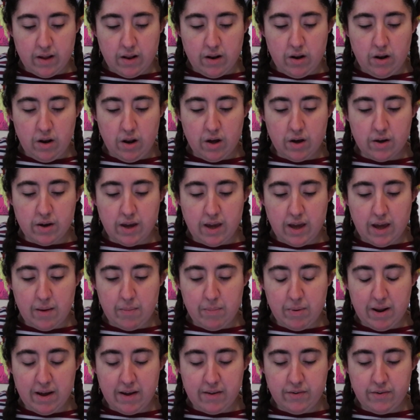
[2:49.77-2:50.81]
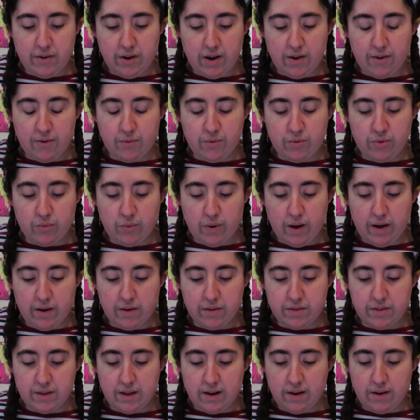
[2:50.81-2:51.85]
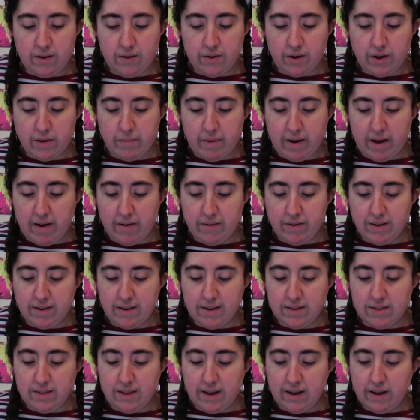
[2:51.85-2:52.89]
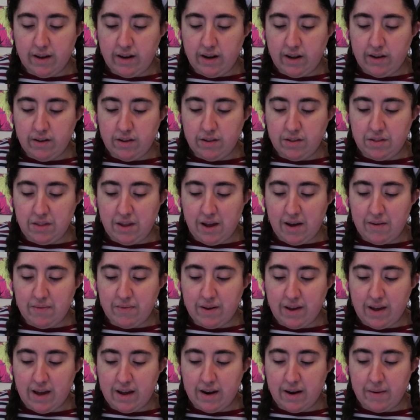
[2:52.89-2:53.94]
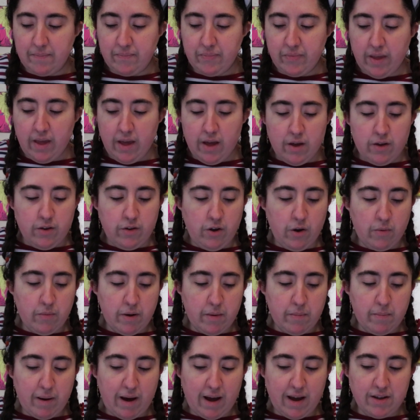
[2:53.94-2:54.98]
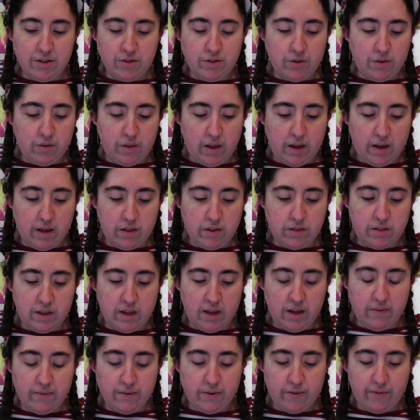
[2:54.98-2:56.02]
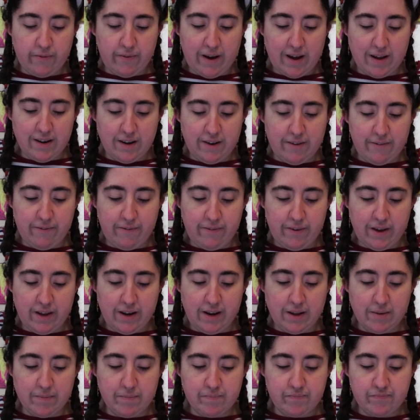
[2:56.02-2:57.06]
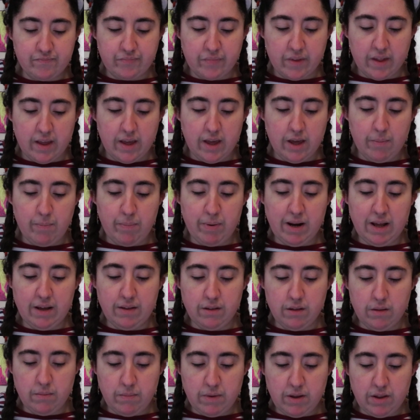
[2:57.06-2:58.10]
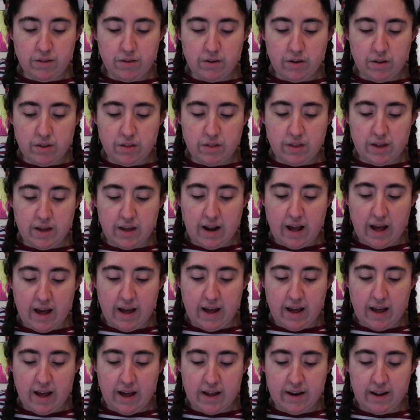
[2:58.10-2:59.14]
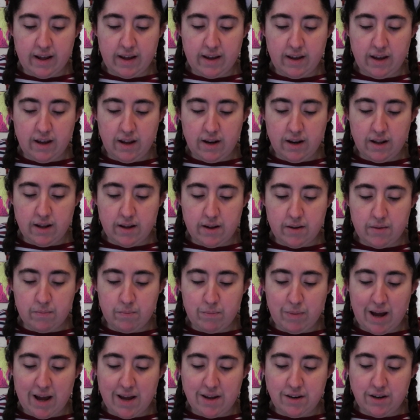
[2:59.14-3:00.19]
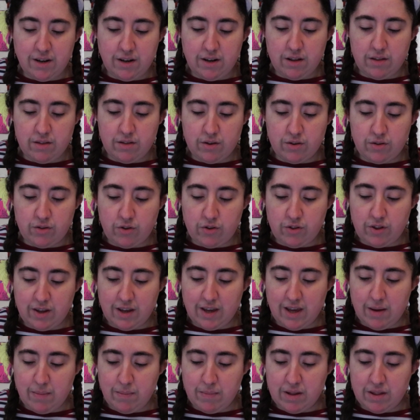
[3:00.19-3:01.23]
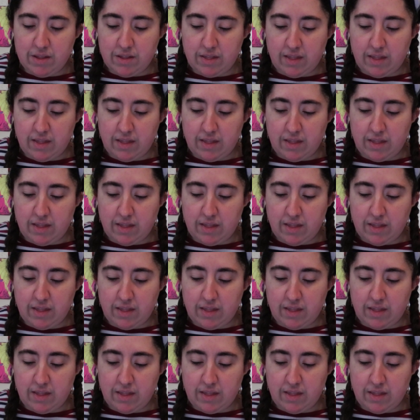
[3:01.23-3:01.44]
Loki, a pleasure as well, said Loki, bowing, and taking out his staff, he added, You may bind to this, if you find it fitting. It pleases me so, said Anahid, binding himself to the gimmick